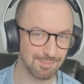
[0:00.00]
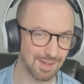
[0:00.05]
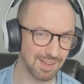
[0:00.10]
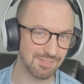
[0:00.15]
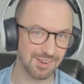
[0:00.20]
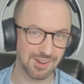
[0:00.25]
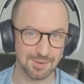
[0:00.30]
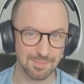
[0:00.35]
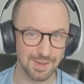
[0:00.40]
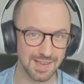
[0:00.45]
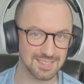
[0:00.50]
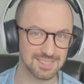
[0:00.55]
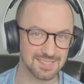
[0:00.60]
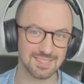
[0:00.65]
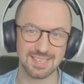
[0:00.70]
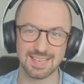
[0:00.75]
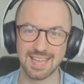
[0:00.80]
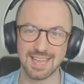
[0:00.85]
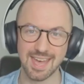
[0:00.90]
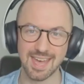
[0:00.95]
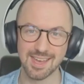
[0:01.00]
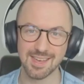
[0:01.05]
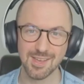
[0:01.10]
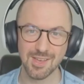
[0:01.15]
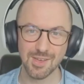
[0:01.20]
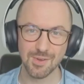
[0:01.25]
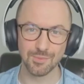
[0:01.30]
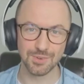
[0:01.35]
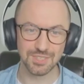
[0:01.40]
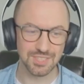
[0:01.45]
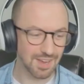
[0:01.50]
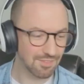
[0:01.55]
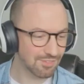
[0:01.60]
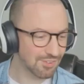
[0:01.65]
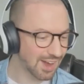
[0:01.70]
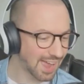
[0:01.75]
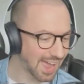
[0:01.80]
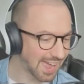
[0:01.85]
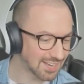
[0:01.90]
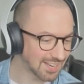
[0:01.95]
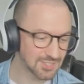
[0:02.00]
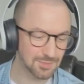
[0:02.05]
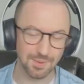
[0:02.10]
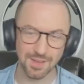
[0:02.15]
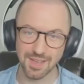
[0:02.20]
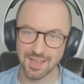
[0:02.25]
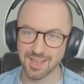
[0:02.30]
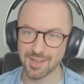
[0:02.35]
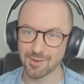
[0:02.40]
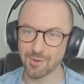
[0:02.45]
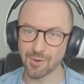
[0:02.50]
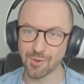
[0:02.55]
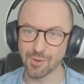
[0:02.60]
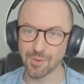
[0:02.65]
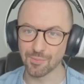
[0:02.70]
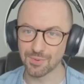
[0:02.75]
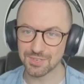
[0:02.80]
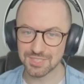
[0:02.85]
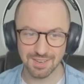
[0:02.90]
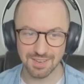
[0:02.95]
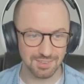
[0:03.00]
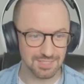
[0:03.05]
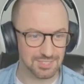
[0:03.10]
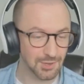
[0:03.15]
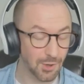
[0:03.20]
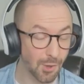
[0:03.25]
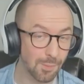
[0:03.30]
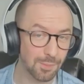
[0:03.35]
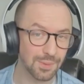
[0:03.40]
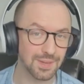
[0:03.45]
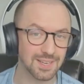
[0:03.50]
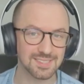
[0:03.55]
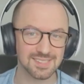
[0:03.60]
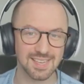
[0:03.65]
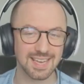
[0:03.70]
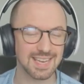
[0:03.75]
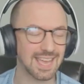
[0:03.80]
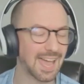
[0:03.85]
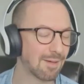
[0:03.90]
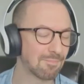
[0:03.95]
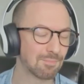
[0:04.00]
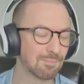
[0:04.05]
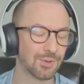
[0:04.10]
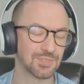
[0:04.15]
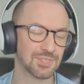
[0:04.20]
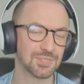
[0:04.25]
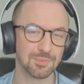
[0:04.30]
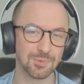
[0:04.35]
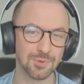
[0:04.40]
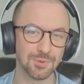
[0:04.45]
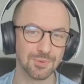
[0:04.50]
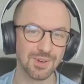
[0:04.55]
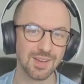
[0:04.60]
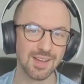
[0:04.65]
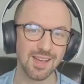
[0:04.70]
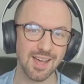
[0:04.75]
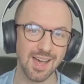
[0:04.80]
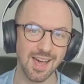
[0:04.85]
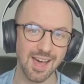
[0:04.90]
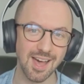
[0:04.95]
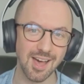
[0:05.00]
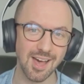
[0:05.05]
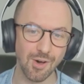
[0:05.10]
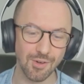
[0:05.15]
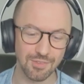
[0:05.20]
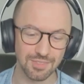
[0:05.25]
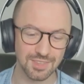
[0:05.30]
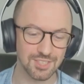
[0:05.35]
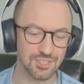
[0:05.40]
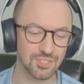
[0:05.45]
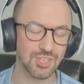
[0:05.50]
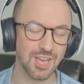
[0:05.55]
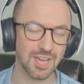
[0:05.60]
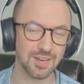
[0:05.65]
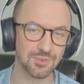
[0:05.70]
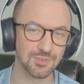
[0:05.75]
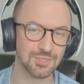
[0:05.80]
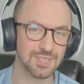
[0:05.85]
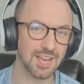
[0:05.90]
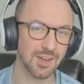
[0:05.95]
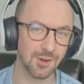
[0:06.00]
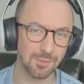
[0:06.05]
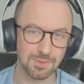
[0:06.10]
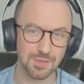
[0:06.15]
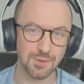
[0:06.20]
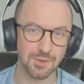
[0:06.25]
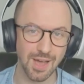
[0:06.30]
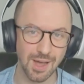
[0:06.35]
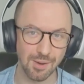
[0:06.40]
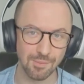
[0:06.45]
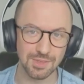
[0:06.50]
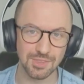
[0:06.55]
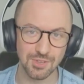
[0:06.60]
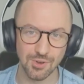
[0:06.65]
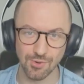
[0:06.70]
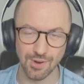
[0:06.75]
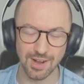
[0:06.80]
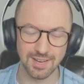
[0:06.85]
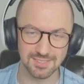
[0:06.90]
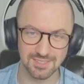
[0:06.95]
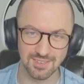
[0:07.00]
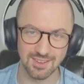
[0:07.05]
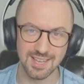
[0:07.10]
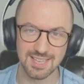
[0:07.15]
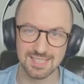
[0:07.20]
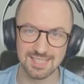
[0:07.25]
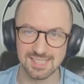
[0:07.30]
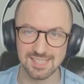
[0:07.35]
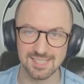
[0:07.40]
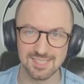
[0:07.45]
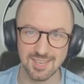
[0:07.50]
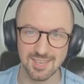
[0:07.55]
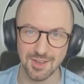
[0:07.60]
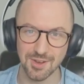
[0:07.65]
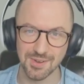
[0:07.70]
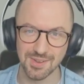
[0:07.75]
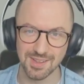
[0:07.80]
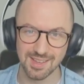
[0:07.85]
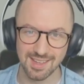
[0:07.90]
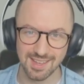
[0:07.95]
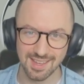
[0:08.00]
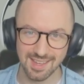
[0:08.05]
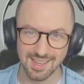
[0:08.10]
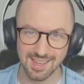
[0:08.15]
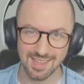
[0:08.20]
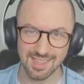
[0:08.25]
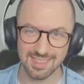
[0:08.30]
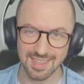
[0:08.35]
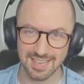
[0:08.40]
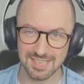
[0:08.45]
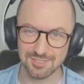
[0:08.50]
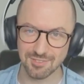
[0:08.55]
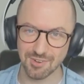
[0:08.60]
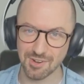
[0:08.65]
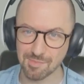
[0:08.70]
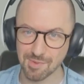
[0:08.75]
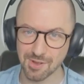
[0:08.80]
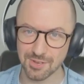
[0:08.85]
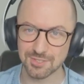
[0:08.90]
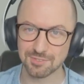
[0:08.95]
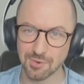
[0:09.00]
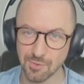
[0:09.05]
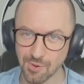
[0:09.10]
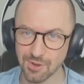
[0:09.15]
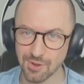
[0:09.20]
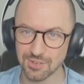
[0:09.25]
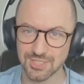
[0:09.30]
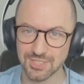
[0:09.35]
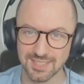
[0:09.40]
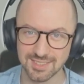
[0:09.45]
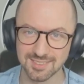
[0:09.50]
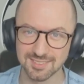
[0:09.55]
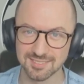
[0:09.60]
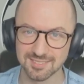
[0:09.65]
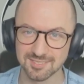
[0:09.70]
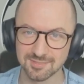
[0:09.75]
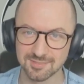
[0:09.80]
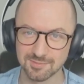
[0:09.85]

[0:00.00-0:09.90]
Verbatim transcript: my very best to get whichever expert or whichever topics I can possible uh, on this channel to help you out with your anxiety. So thanks very much for watching.